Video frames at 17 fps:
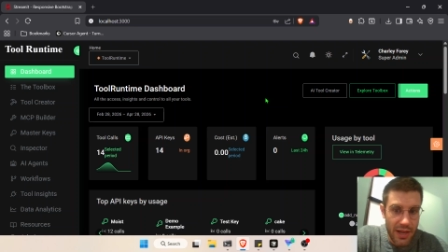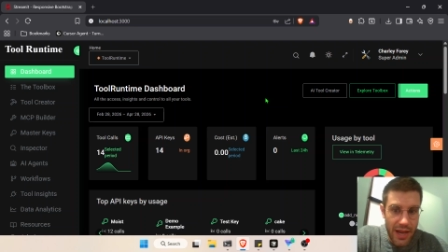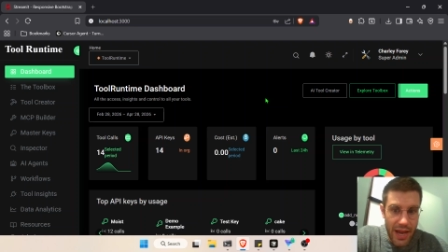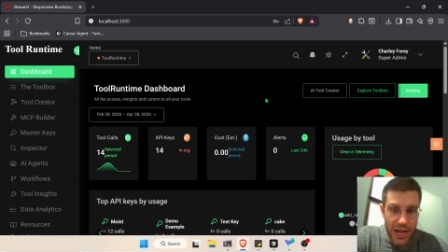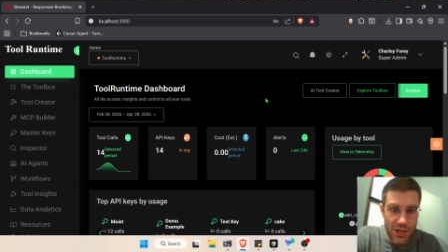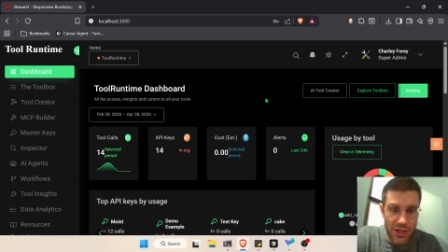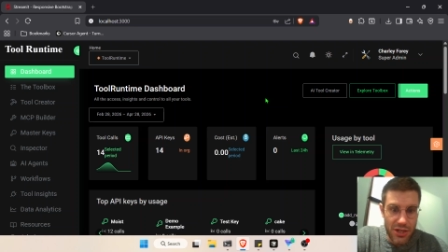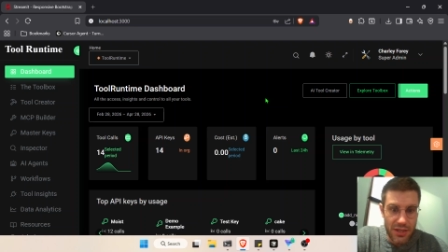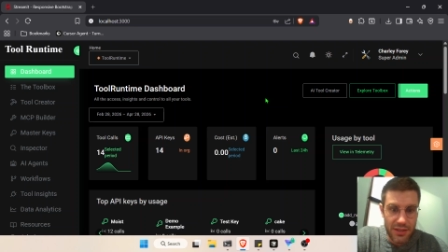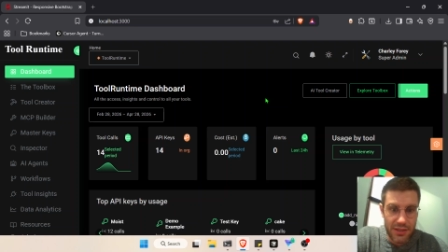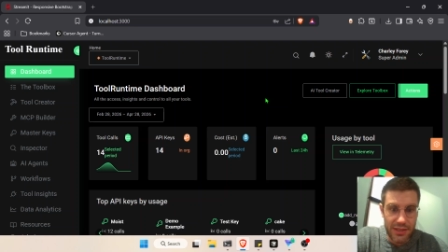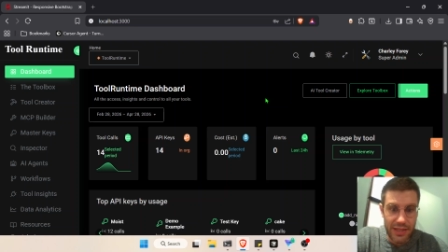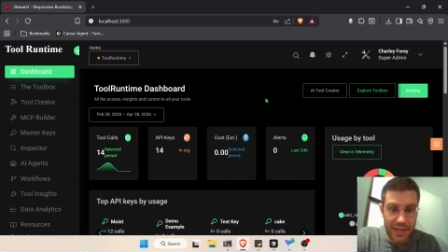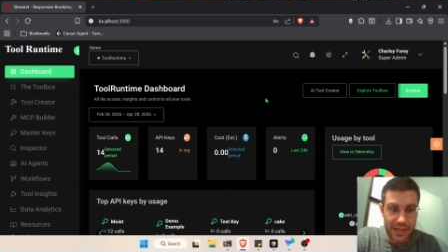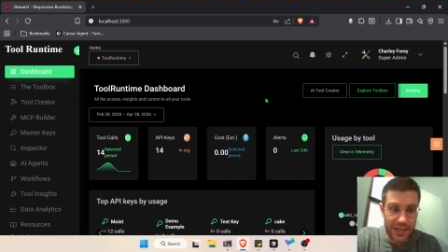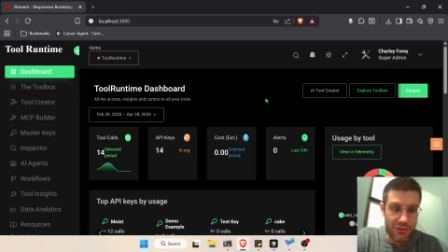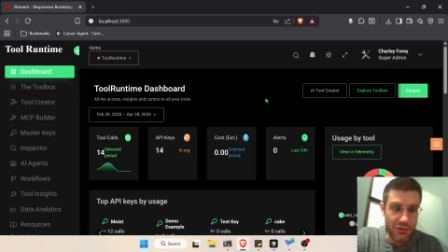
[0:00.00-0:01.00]
agents
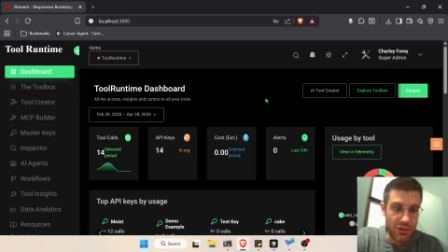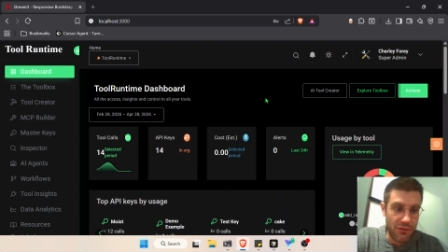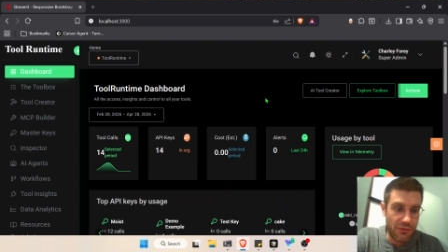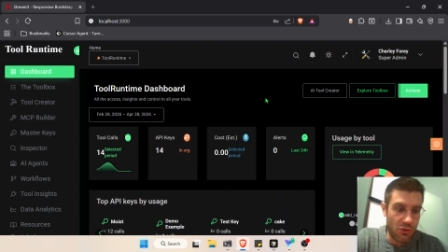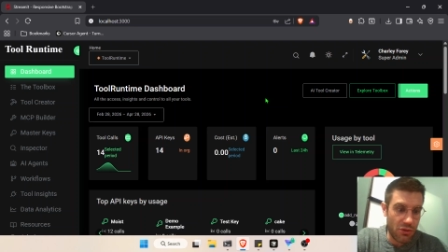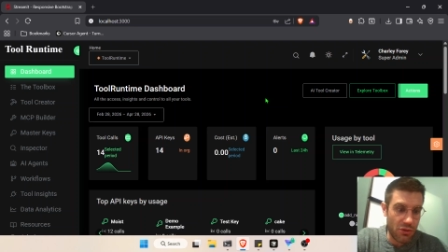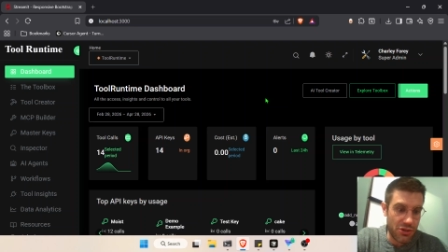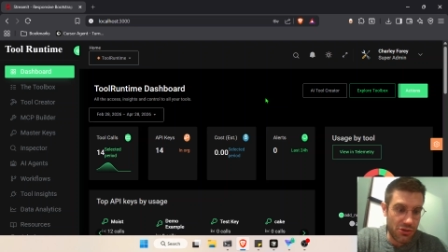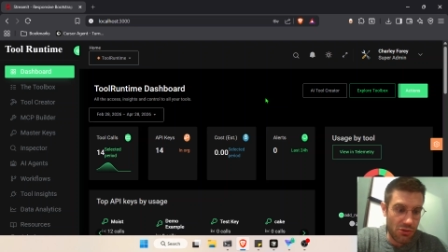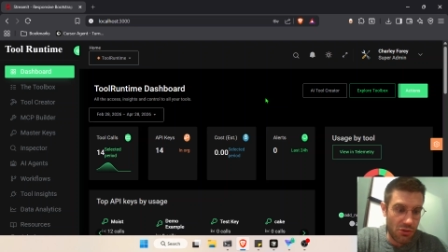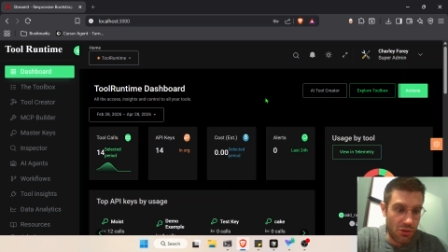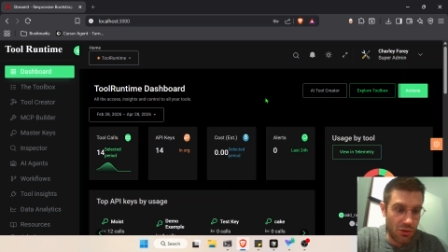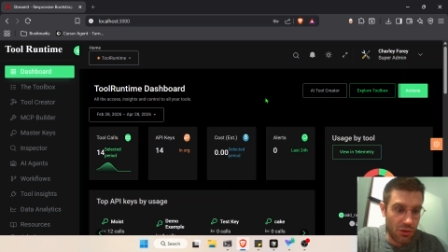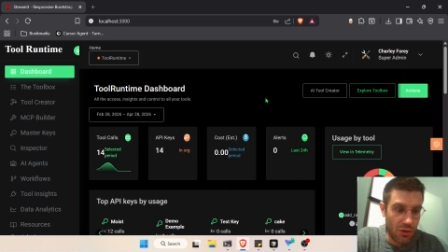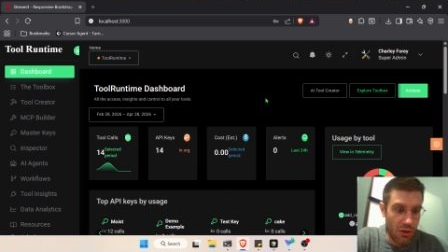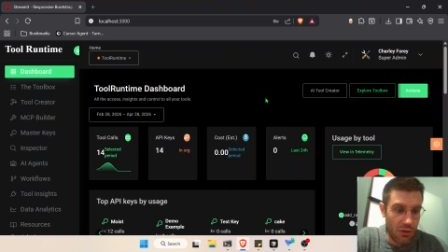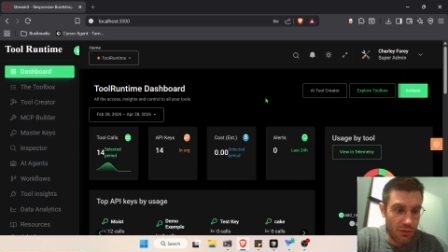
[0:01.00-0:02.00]
and giving you full
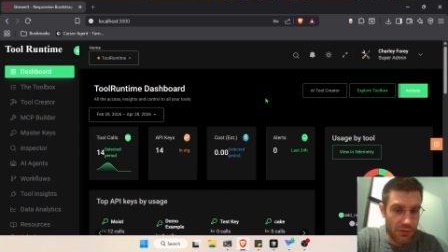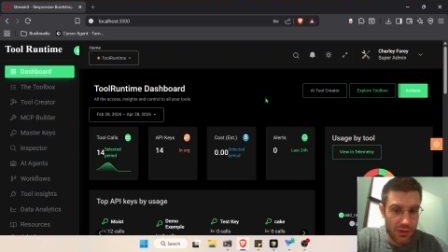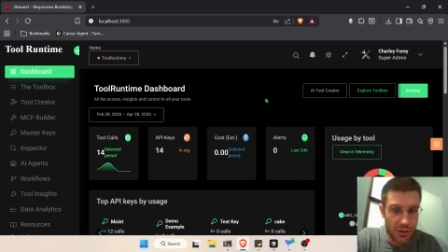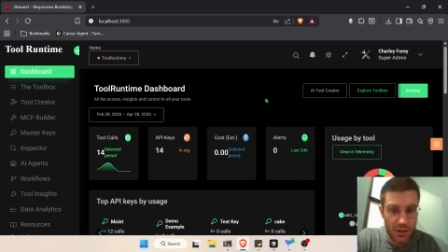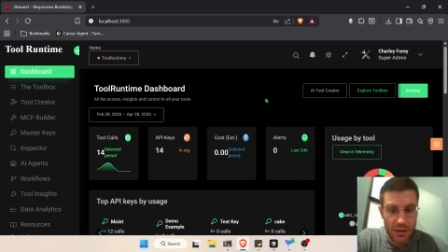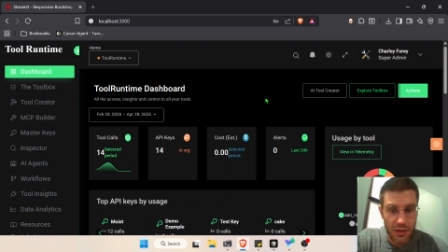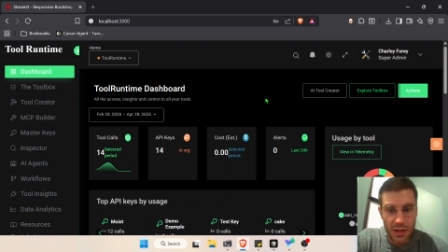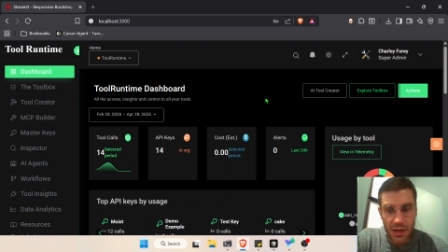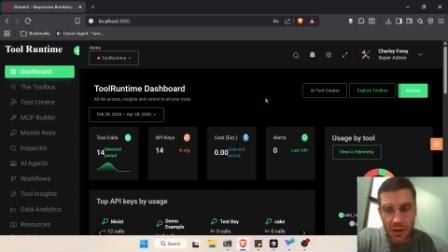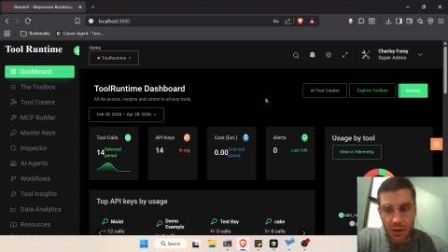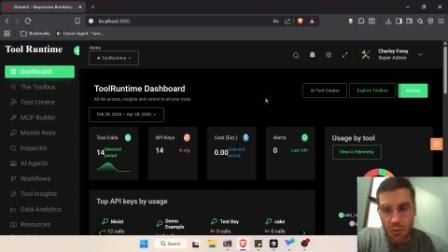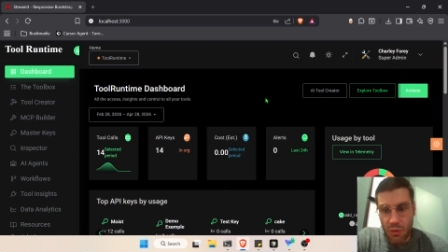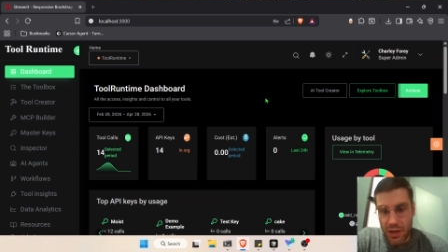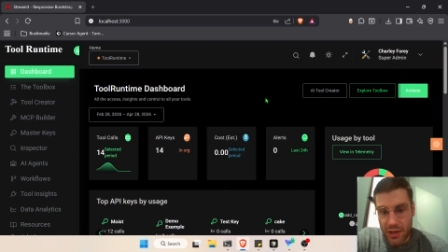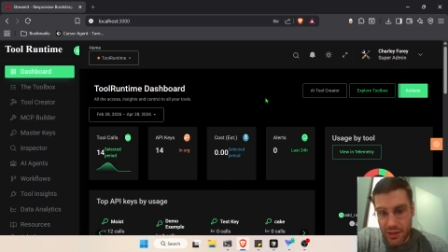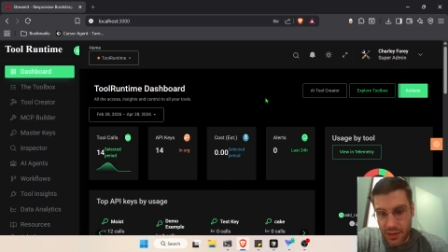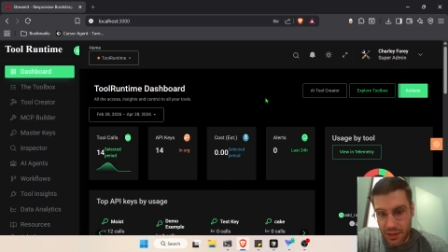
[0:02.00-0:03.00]
control over
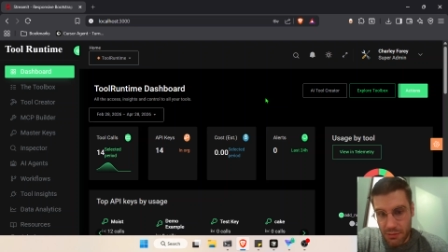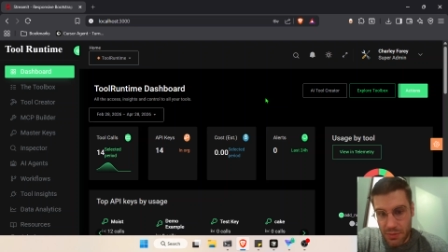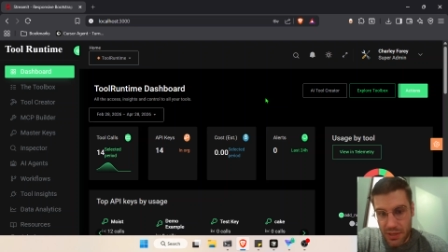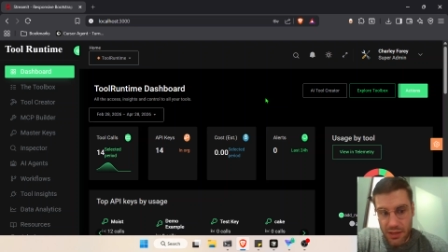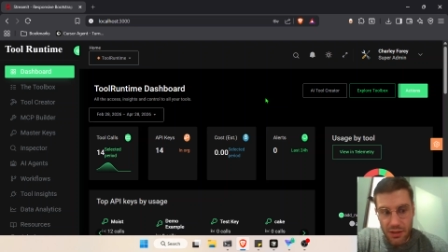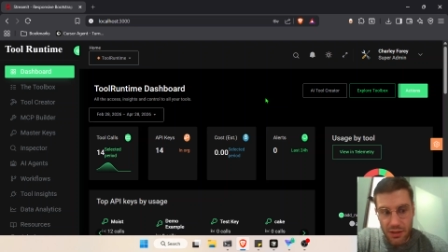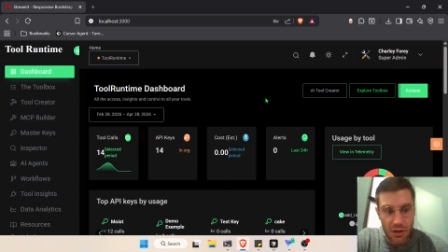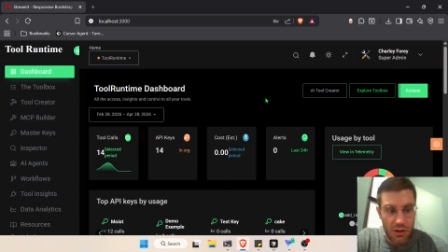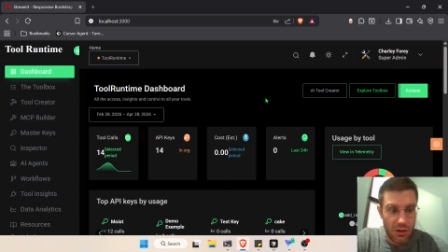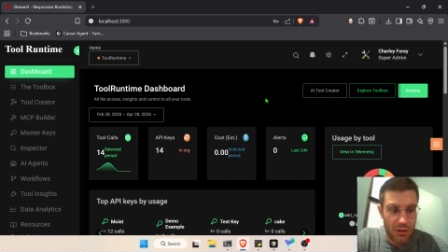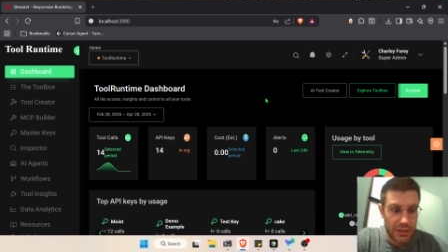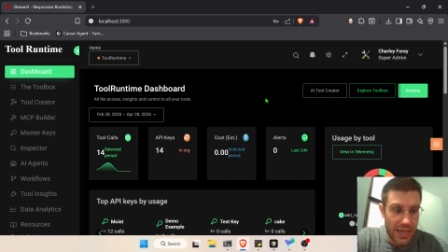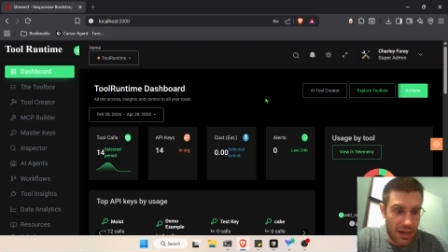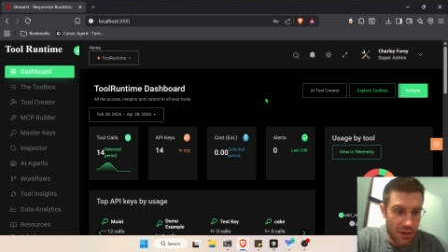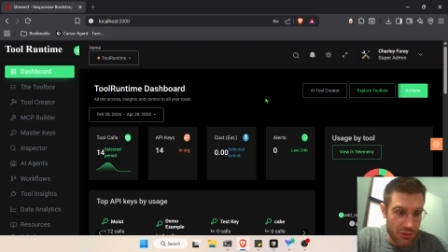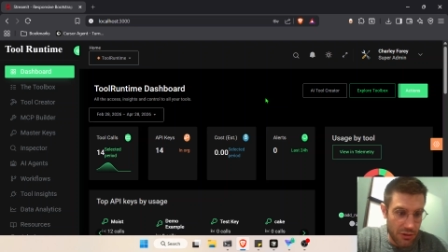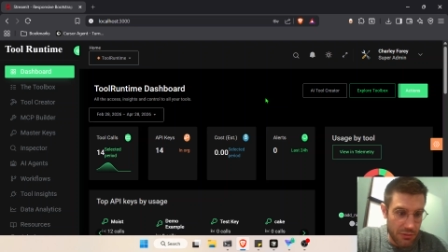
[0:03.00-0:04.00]
when they're being called,
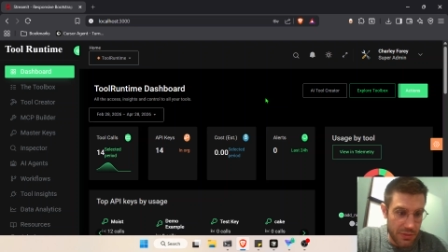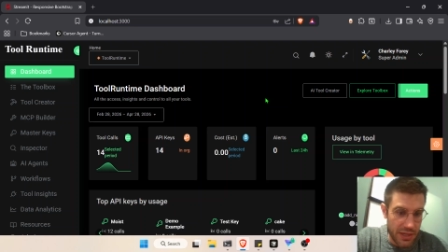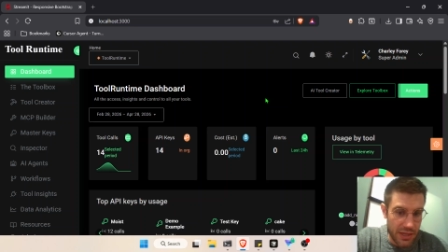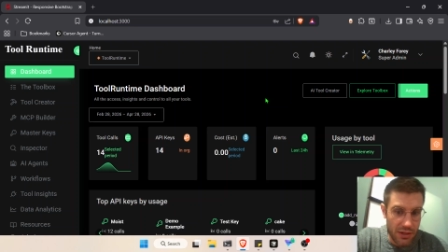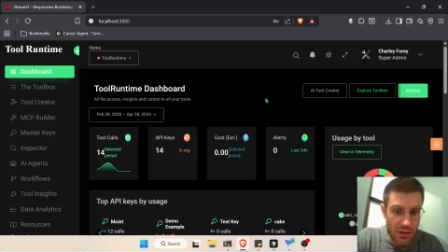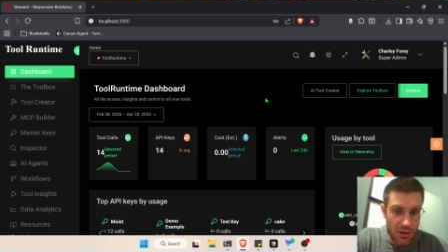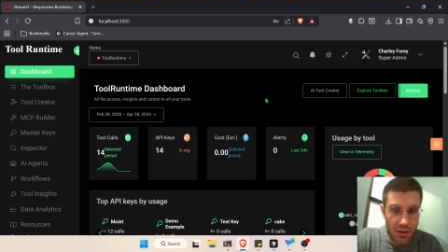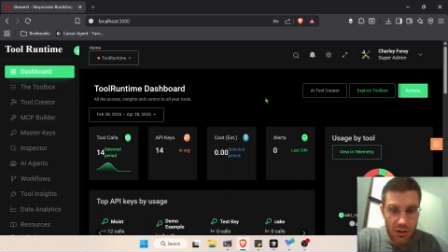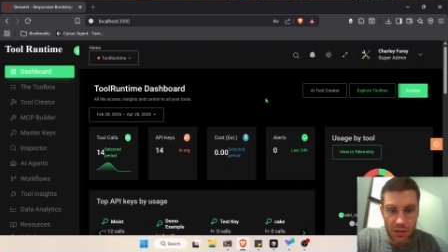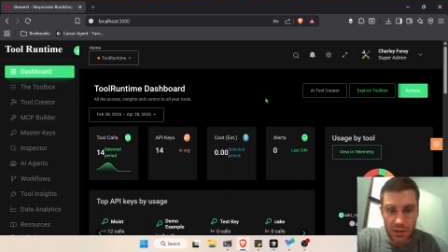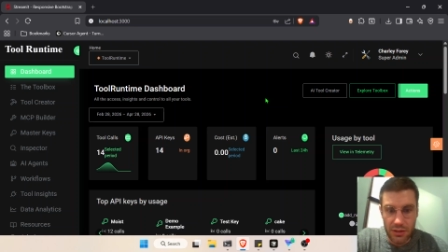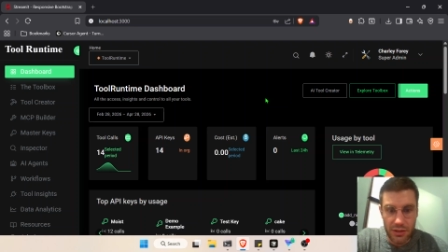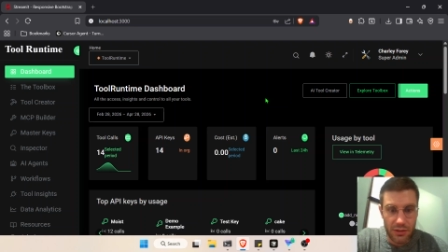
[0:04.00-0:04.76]
how they're being called,